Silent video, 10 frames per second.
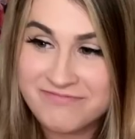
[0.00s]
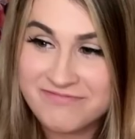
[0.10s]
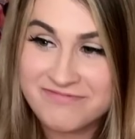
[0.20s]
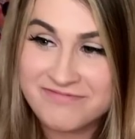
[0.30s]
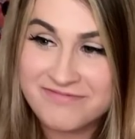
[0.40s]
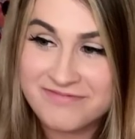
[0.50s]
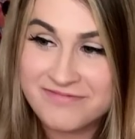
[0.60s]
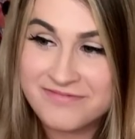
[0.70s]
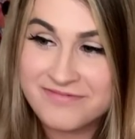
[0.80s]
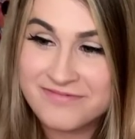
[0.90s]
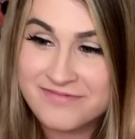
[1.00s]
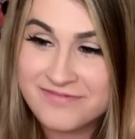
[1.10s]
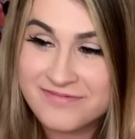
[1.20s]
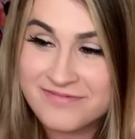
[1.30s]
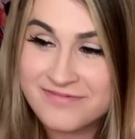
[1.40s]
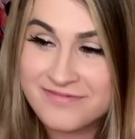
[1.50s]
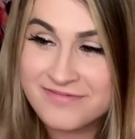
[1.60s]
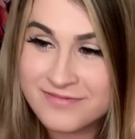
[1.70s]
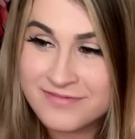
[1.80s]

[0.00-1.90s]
(no one is talking)